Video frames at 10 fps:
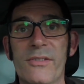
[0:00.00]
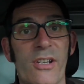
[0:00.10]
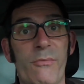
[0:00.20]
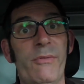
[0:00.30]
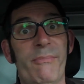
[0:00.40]

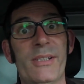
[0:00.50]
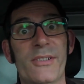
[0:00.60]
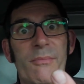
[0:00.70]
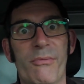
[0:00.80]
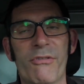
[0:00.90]
So we've
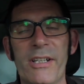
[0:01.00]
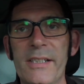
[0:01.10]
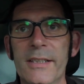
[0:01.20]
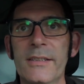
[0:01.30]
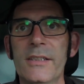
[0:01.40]
picked up 3
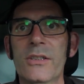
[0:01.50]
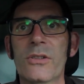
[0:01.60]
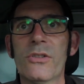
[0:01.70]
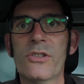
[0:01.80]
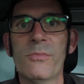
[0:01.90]

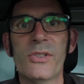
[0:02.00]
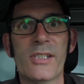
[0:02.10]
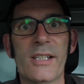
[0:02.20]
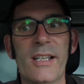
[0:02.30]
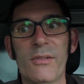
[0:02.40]
customers
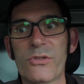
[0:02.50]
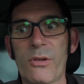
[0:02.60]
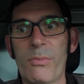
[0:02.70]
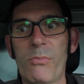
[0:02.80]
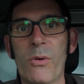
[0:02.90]
today on
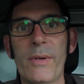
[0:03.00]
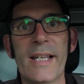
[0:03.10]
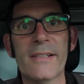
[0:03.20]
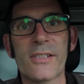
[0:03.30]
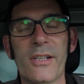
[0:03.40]
top of what we
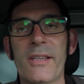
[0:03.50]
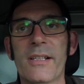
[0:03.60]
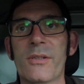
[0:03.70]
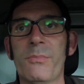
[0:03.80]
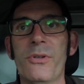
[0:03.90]
had. So
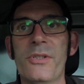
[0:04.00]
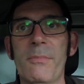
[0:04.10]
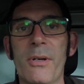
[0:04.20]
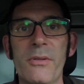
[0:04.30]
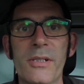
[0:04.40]
that's a Brucey
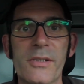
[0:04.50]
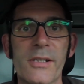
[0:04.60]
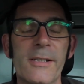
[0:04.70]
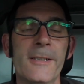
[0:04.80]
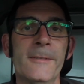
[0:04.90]
bonus.
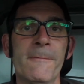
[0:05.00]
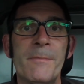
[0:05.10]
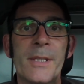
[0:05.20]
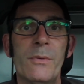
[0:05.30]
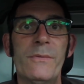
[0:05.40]

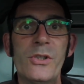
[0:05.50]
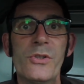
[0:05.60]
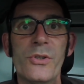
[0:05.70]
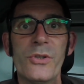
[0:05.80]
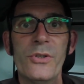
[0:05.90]
We've
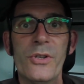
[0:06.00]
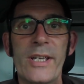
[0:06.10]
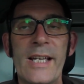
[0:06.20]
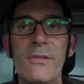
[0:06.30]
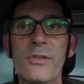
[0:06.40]
just done
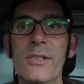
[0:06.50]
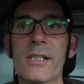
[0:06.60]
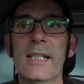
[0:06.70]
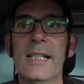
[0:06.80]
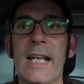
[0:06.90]
another house,
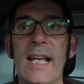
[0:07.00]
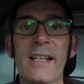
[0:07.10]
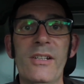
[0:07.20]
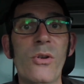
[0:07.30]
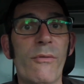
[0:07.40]
and
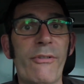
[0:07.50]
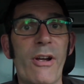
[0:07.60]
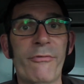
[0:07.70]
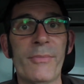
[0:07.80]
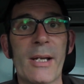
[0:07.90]
then not
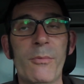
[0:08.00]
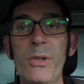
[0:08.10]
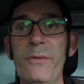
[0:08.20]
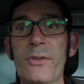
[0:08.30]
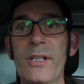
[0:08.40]
far from that, we've
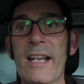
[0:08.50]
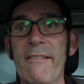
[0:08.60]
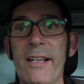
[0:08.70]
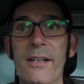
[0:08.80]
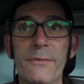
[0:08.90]
moved to an
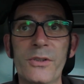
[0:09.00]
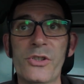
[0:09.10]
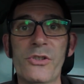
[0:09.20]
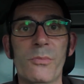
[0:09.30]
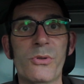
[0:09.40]
area. I've
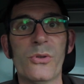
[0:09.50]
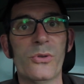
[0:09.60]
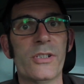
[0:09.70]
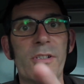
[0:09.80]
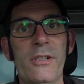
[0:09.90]
just stopped
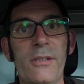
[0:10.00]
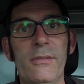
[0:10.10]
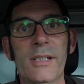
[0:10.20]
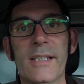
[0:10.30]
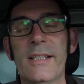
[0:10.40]
short to do
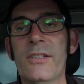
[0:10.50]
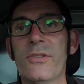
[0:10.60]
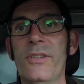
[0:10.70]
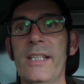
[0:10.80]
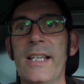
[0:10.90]
this
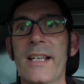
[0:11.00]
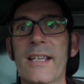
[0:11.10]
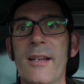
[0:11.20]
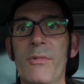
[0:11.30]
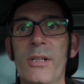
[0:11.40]
on the
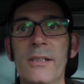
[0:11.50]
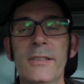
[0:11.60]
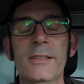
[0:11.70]
camera.